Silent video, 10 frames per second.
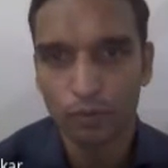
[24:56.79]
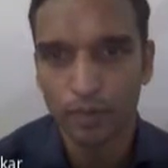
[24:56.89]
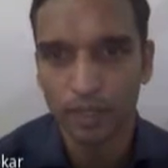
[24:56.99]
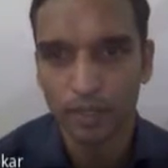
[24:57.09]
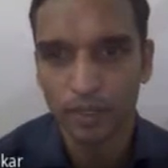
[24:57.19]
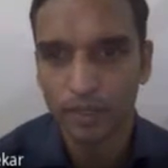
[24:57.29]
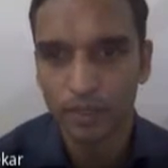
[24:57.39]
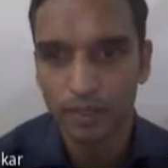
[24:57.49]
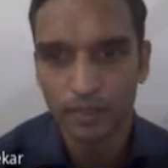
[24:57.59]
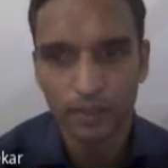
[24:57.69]
me.
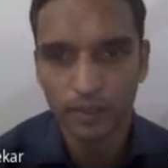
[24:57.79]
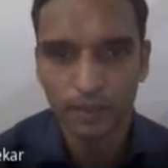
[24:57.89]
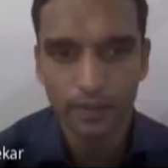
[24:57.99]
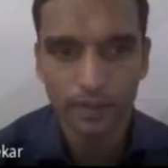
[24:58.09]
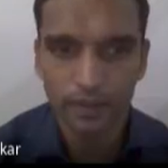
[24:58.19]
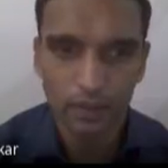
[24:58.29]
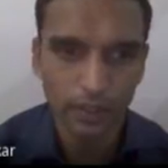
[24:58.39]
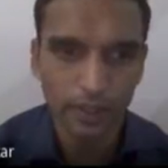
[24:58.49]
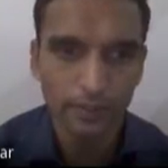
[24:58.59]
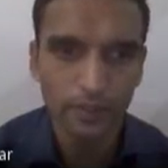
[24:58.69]

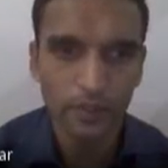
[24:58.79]
Okay.